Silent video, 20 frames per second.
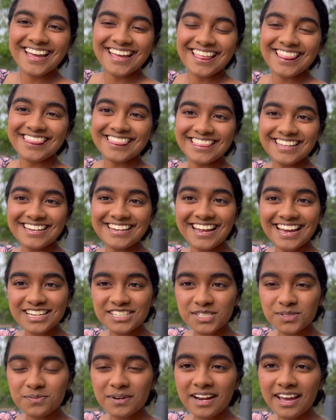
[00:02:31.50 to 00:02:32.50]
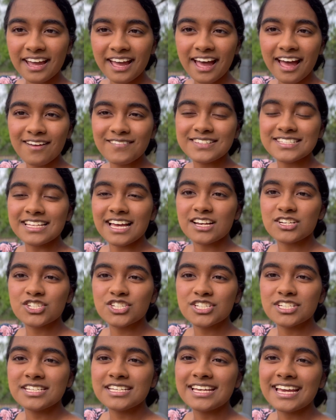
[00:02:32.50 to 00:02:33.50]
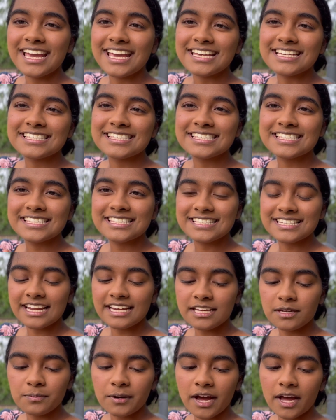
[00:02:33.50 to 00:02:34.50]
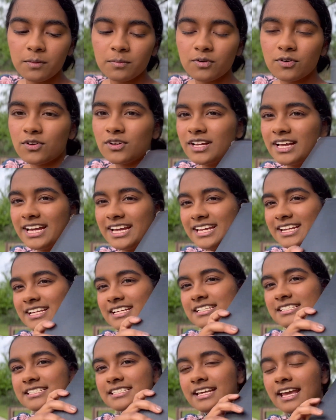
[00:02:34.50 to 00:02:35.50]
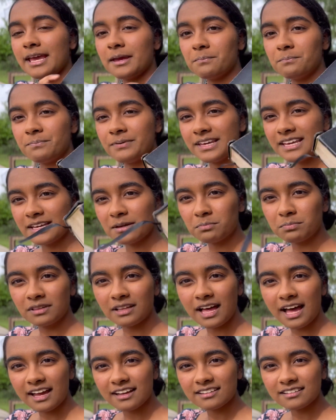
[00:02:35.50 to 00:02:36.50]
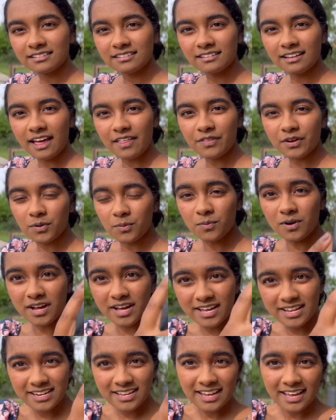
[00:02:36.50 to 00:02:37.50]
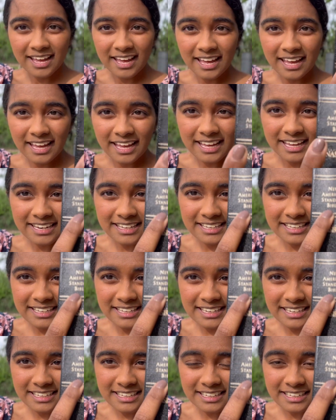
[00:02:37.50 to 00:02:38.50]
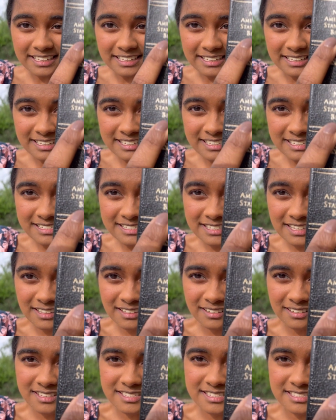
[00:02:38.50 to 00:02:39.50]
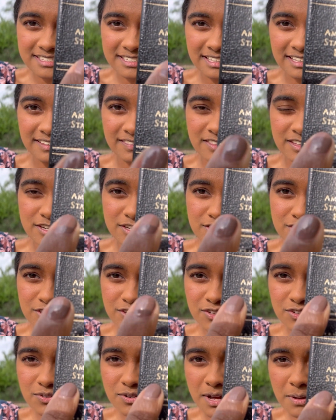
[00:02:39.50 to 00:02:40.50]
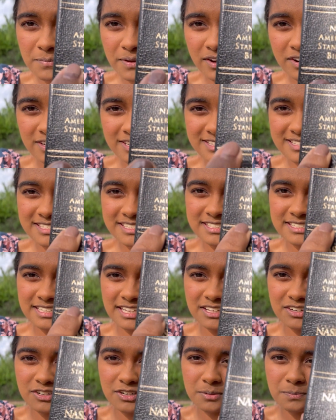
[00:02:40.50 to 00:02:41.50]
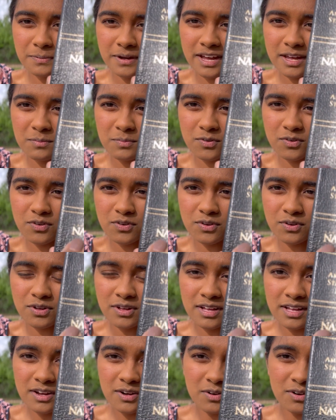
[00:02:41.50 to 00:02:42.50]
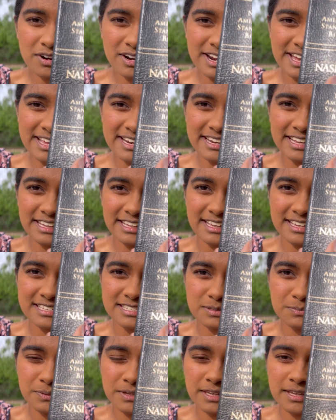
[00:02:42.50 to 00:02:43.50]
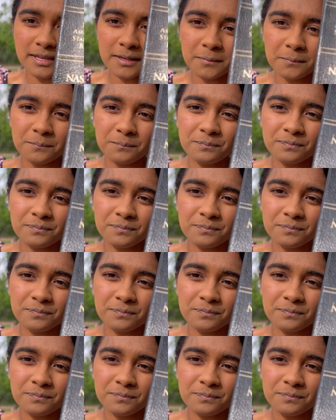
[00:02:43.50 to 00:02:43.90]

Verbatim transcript: The next one I have is actually a study Bible and it's a big black leather one. And it is, let's see, the New American Standard Bible or NASB.